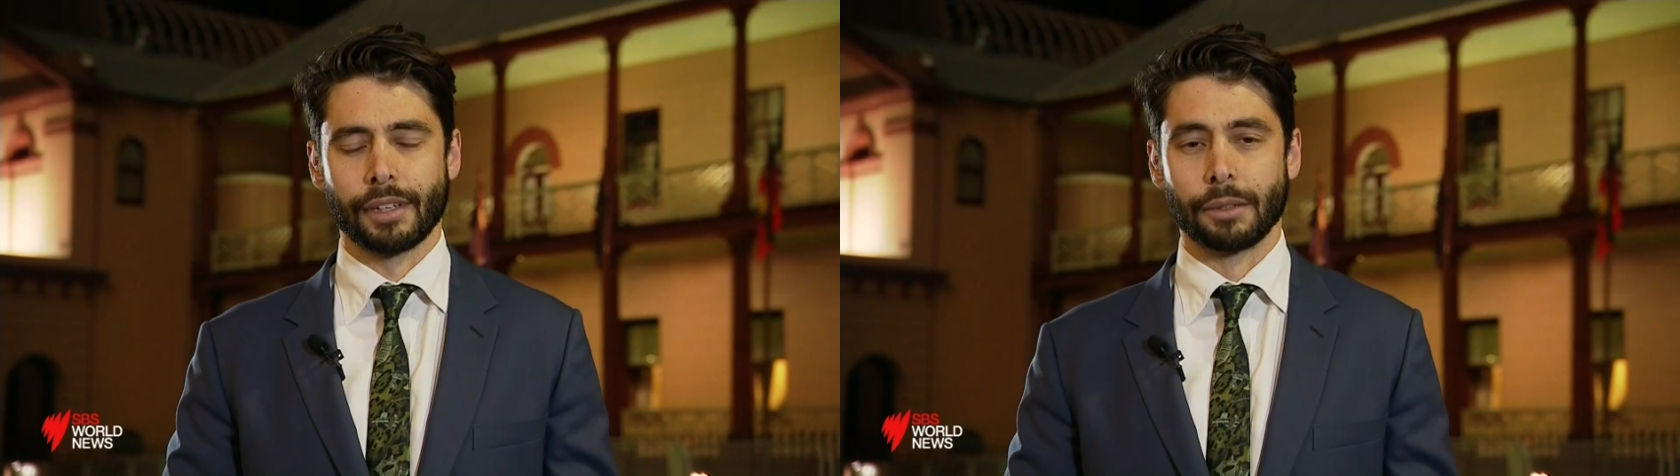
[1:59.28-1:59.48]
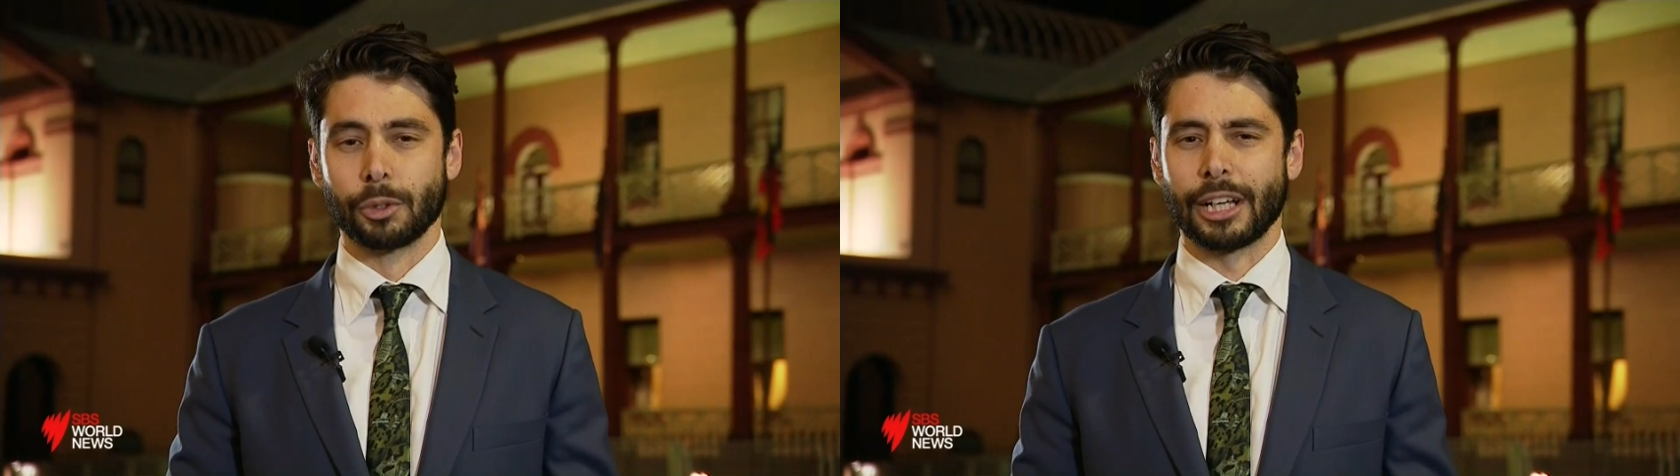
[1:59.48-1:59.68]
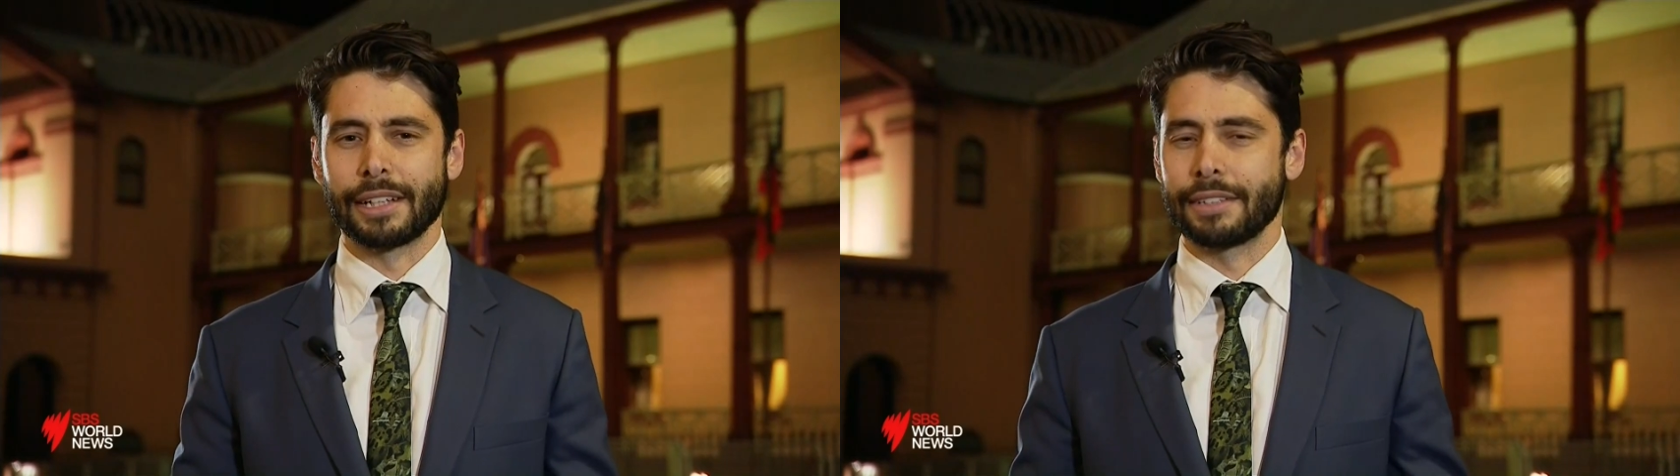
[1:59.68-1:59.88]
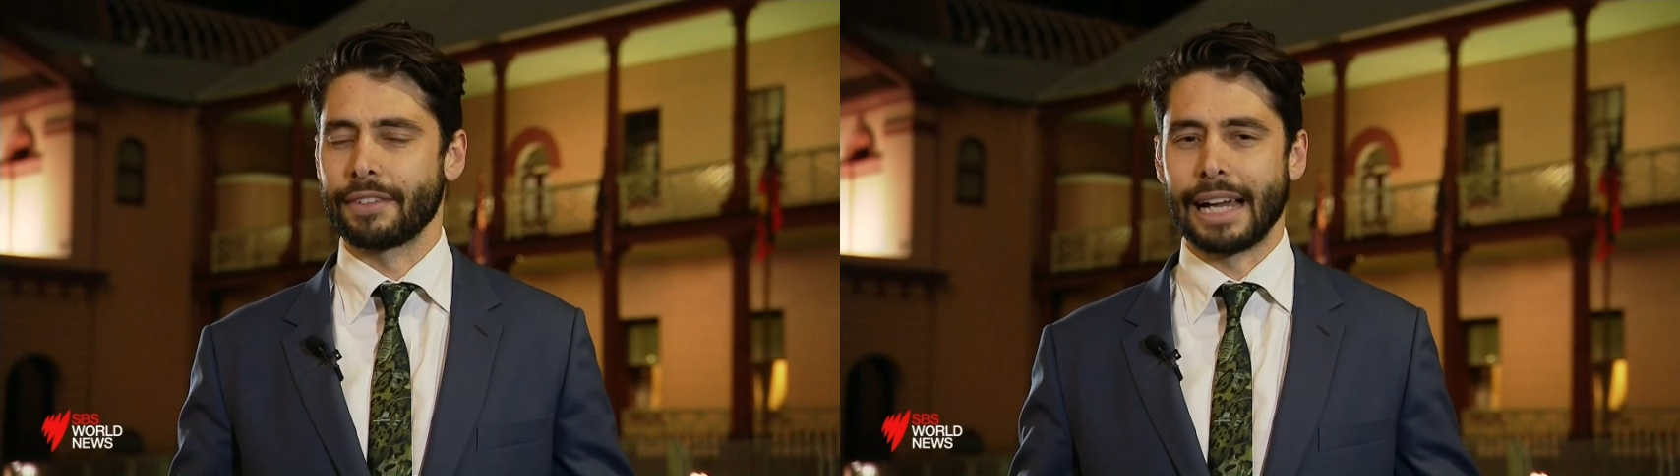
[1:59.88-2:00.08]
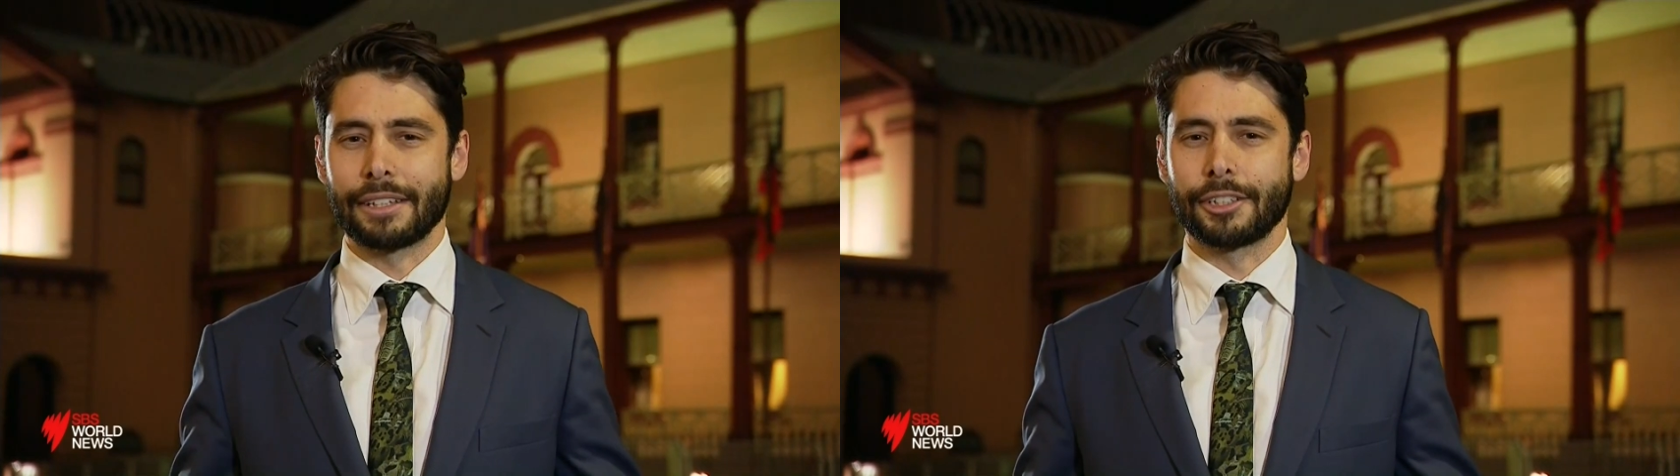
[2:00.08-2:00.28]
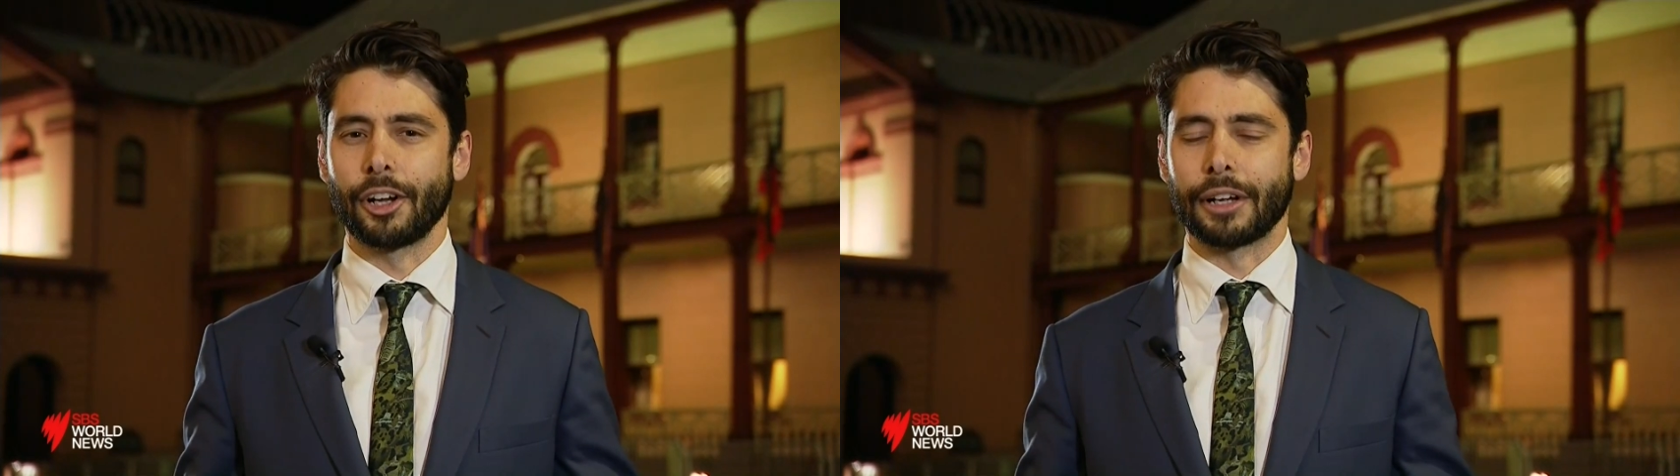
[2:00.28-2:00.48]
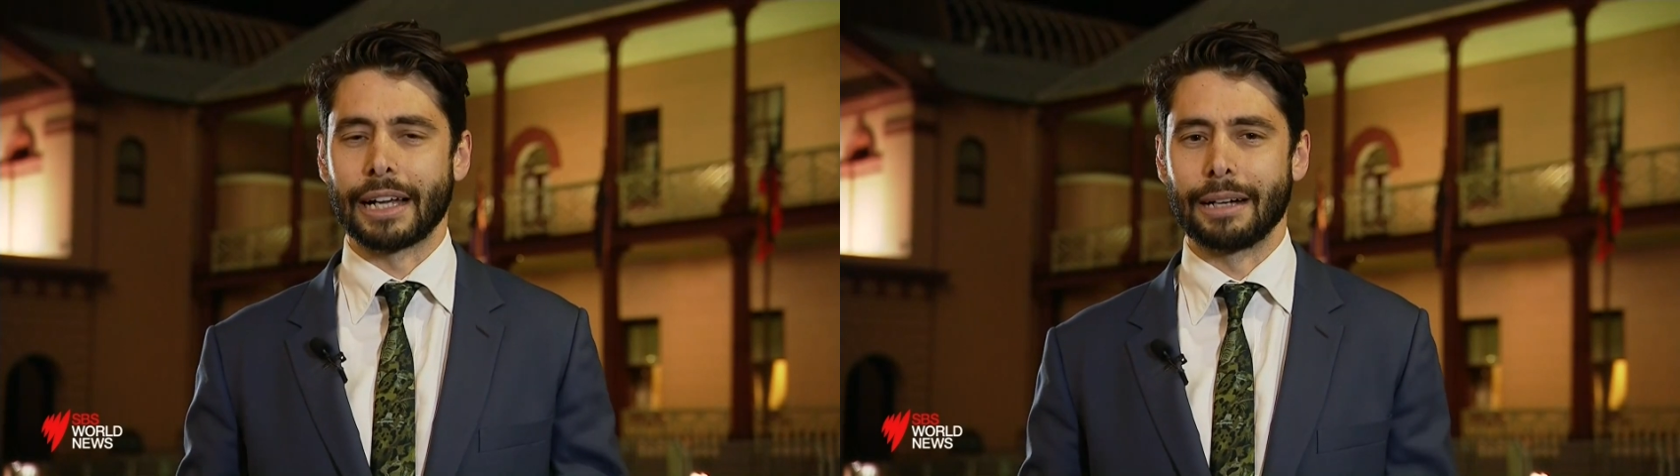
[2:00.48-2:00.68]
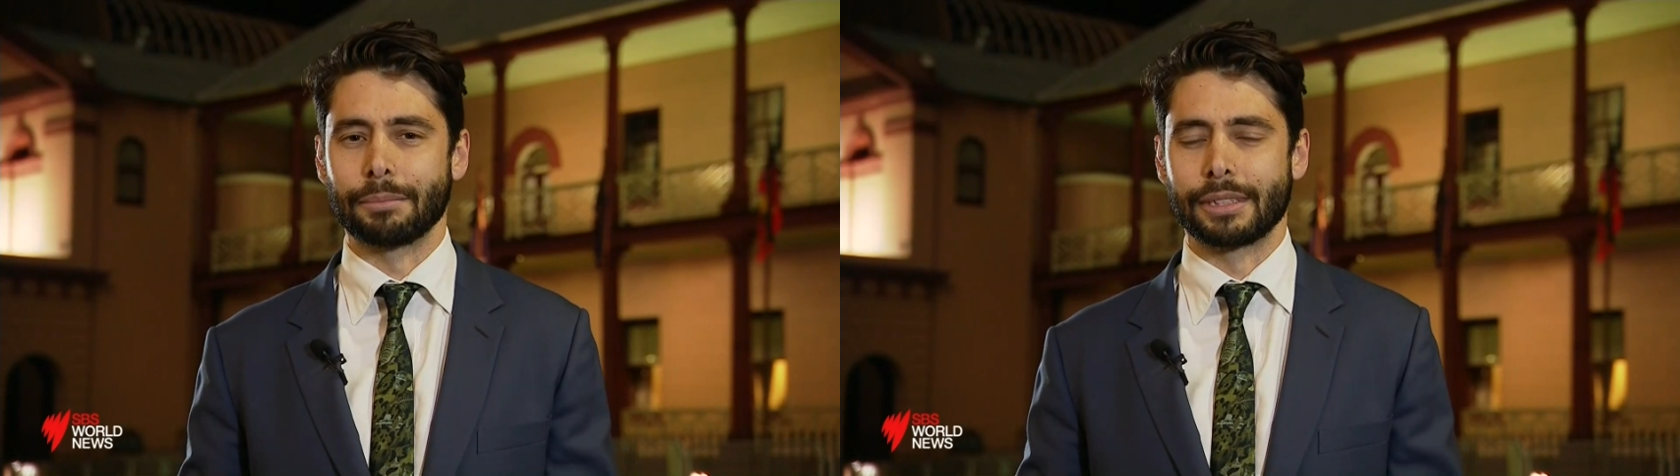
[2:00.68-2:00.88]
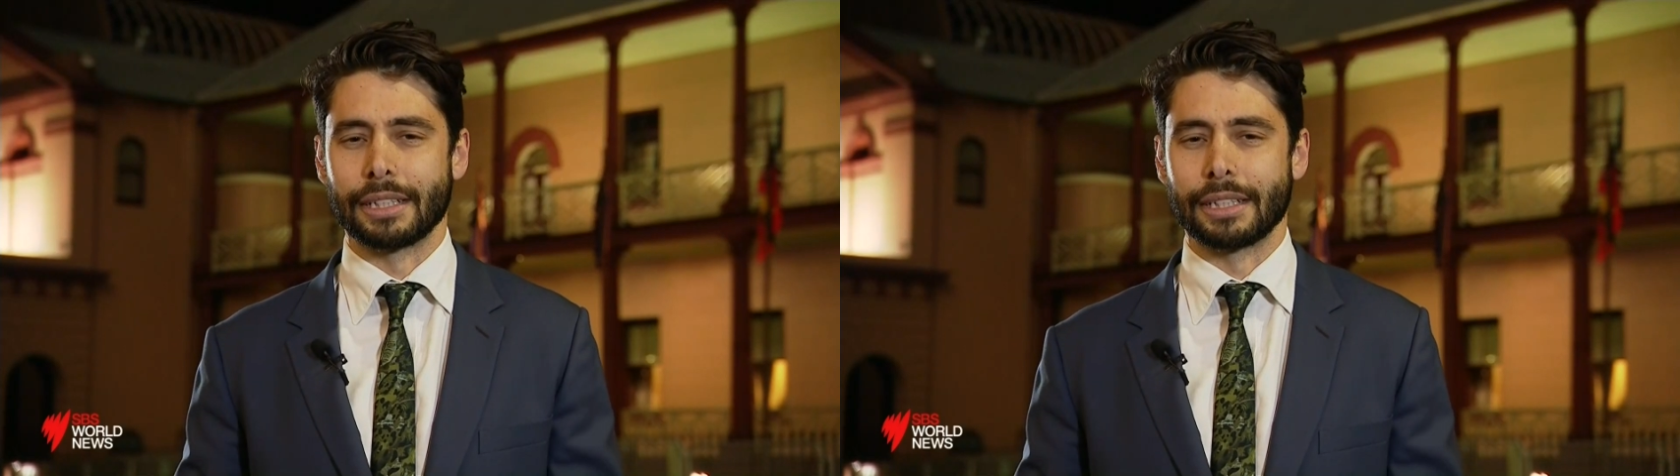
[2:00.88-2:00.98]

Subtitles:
Well, Janice, if the Nats don't come to